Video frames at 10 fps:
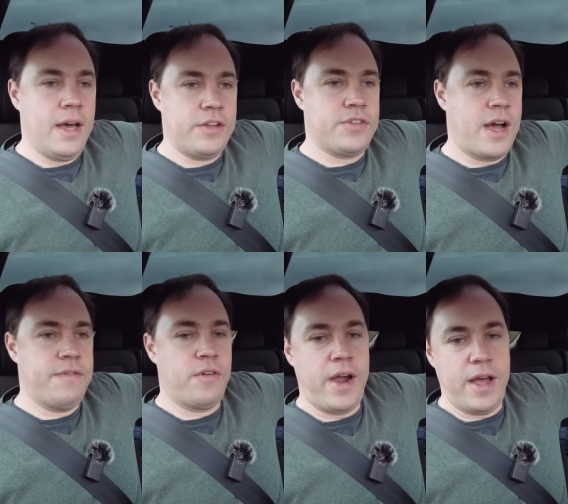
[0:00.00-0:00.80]
I
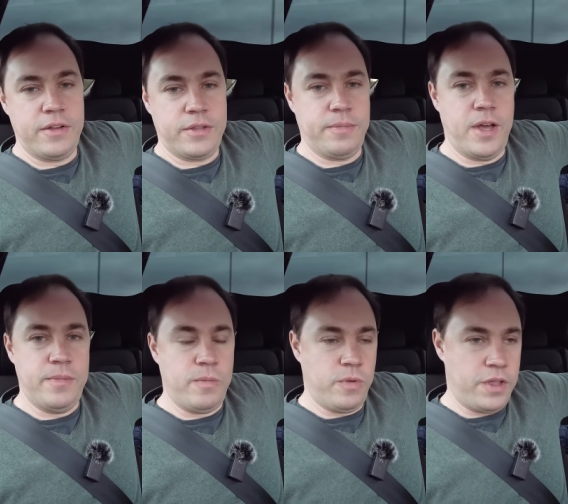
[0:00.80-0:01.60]
drive around at the
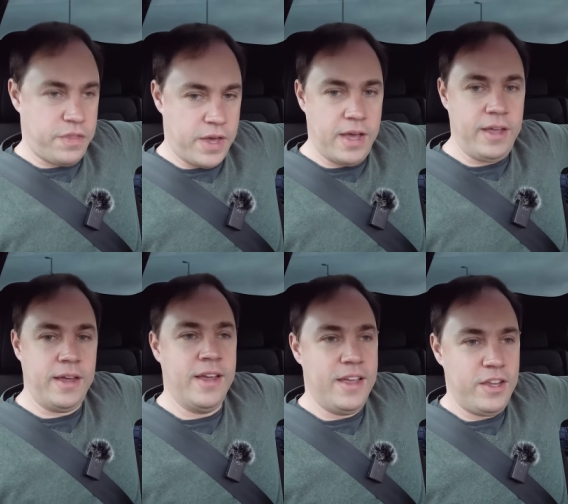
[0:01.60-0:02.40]
moment with
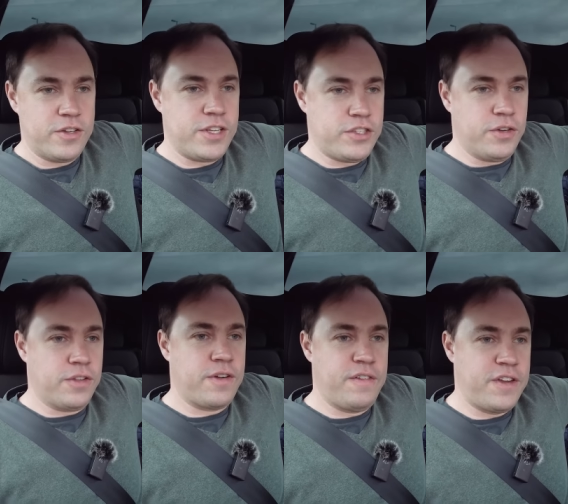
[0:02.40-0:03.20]
uh, usually two or
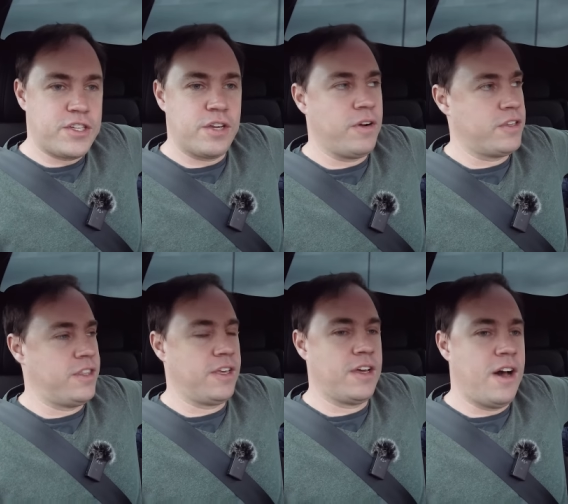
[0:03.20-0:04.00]
three fishing rods
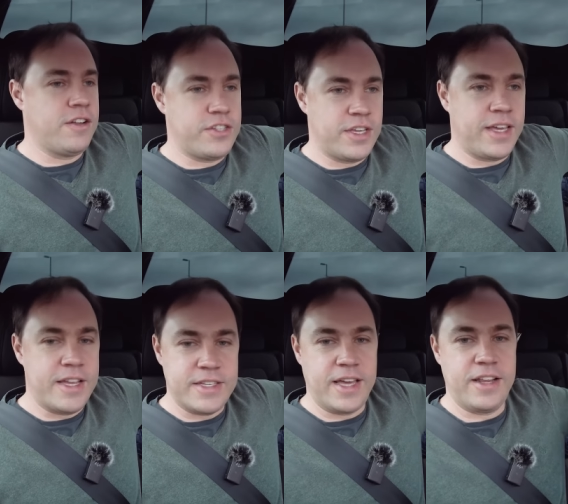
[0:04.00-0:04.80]
in the car, just in
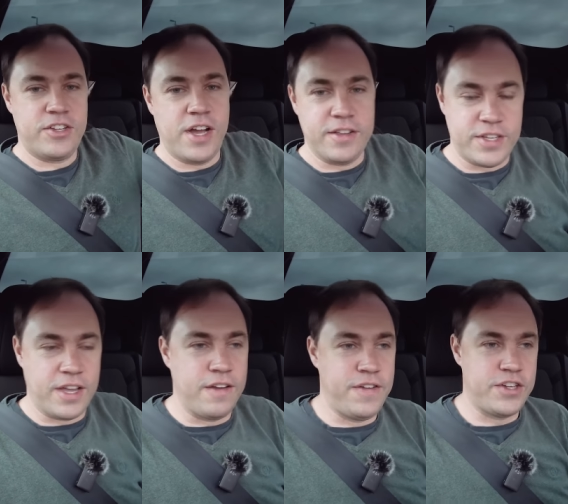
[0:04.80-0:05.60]
case I get a chance to
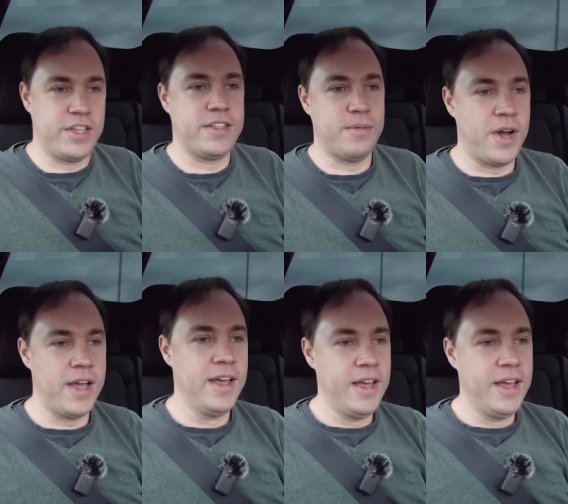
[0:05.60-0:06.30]
go fishing somewhere.